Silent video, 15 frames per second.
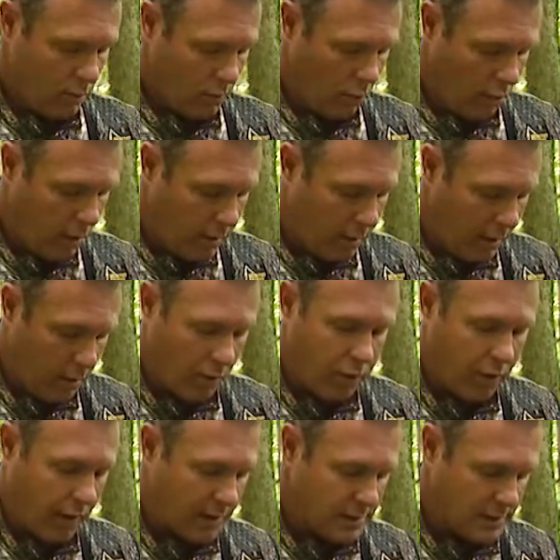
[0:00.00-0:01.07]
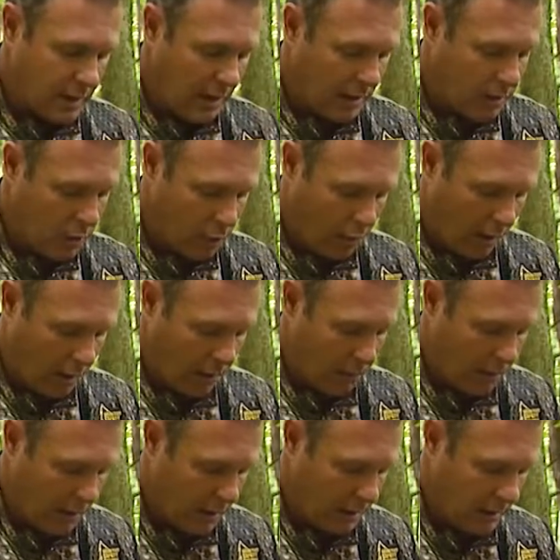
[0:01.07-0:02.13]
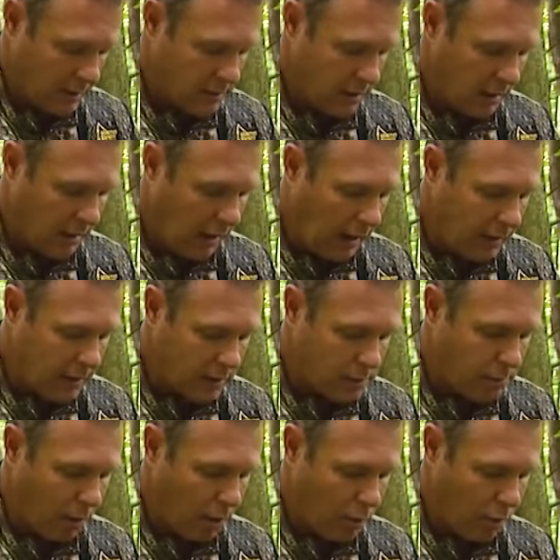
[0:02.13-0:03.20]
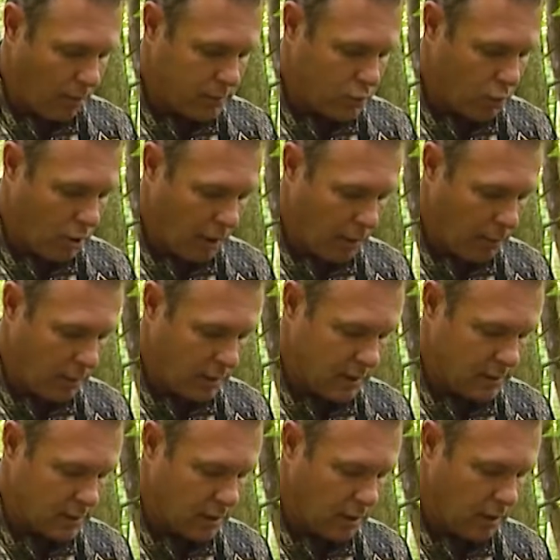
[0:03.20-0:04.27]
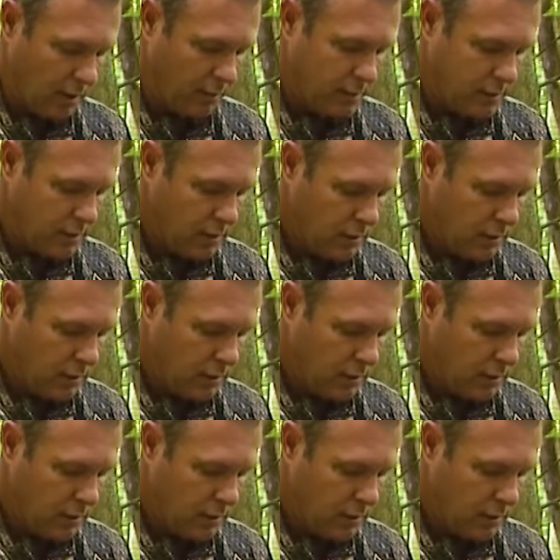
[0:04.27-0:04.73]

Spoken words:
One of the other things that I do recommend is a lot of these bow ropes will come with these clips.